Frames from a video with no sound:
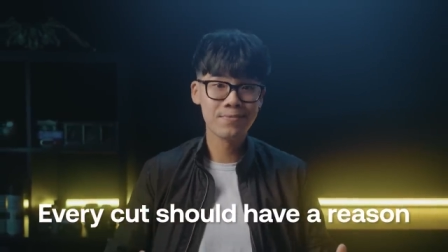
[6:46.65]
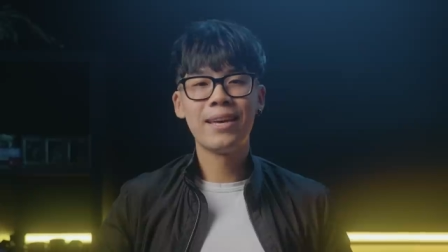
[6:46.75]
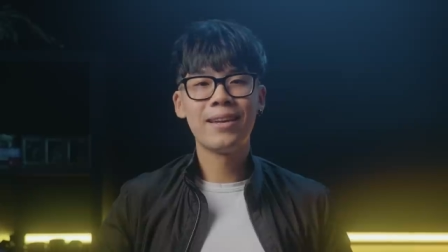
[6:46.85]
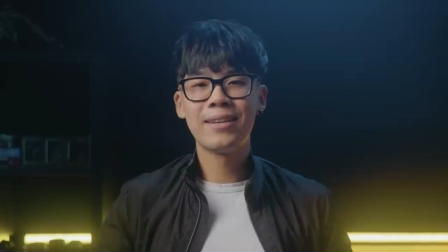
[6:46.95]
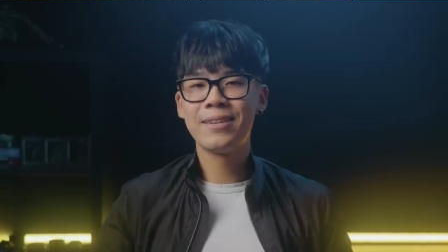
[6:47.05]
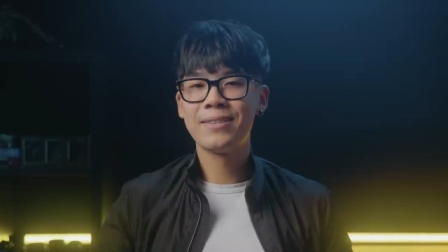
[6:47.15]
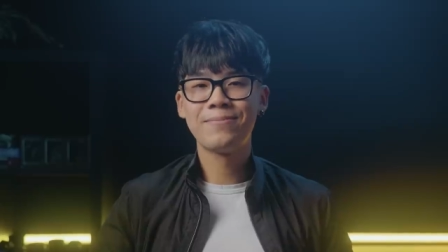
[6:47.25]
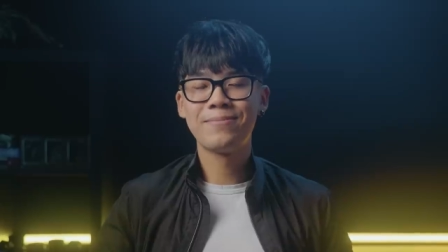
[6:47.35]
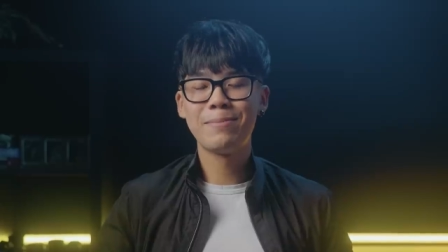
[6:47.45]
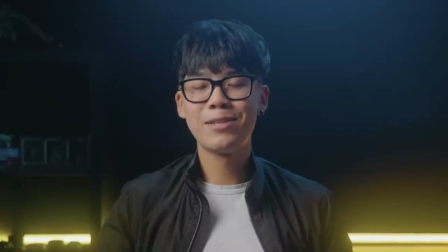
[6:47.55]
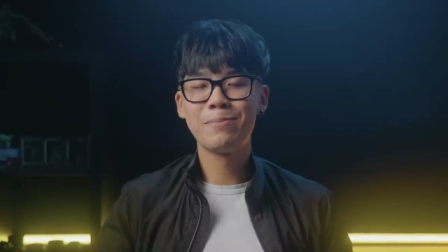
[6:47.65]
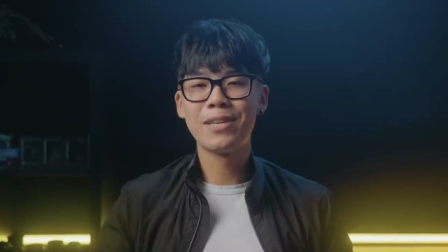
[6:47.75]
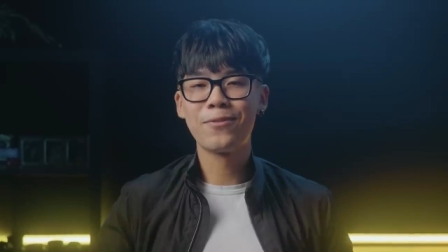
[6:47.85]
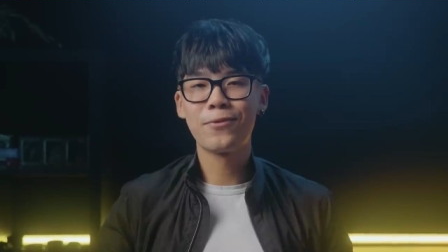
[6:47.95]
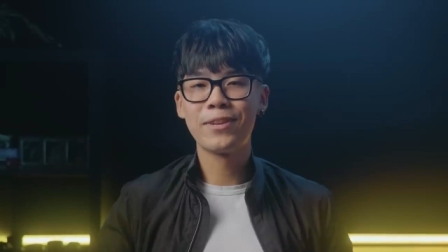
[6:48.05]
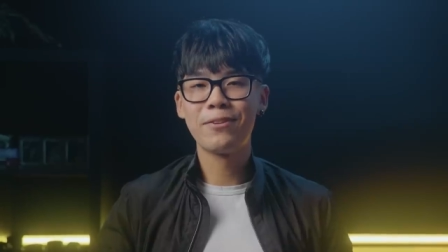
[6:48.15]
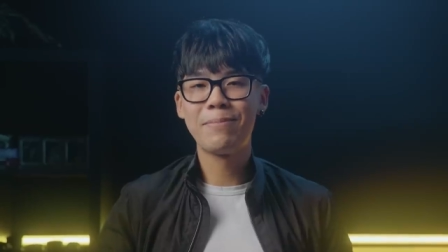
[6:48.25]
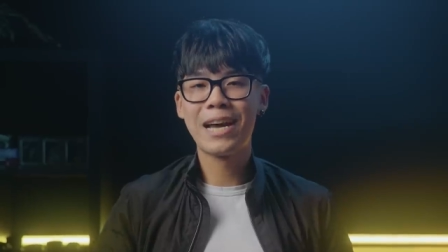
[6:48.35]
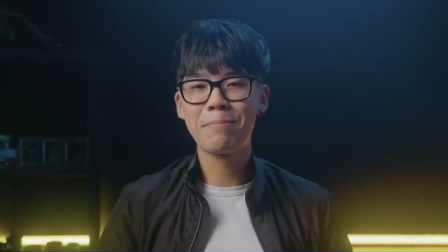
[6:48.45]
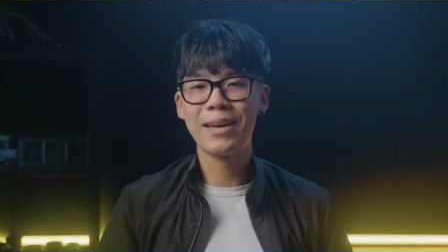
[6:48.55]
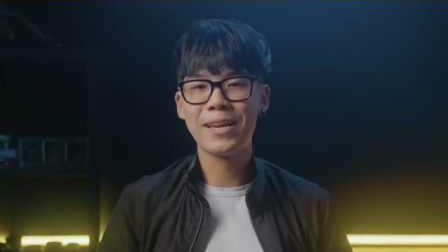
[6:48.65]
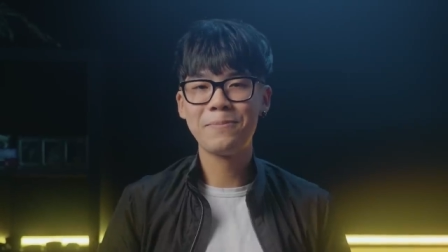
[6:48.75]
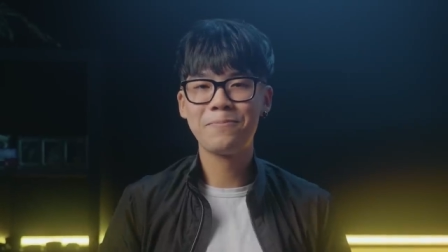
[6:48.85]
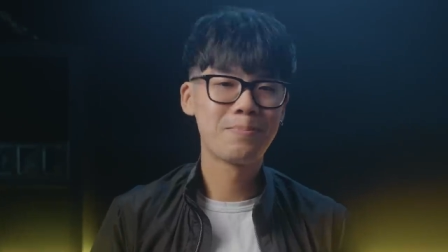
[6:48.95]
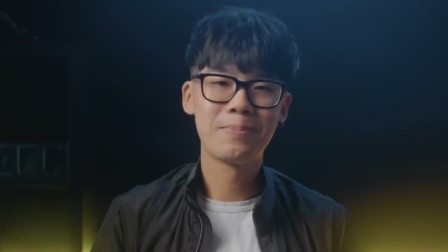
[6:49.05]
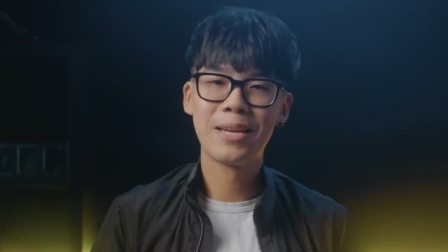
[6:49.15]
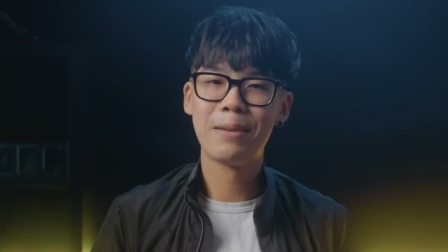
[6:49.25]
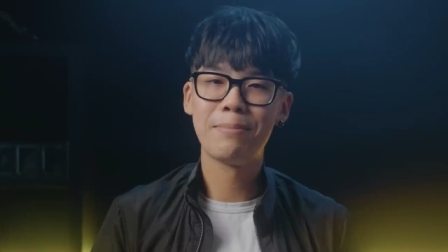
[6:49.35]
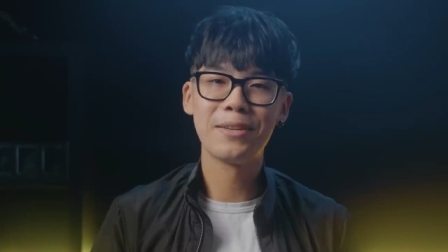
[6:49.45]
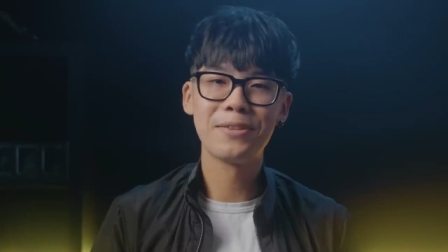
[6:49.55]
Man, I miss being free of back pain and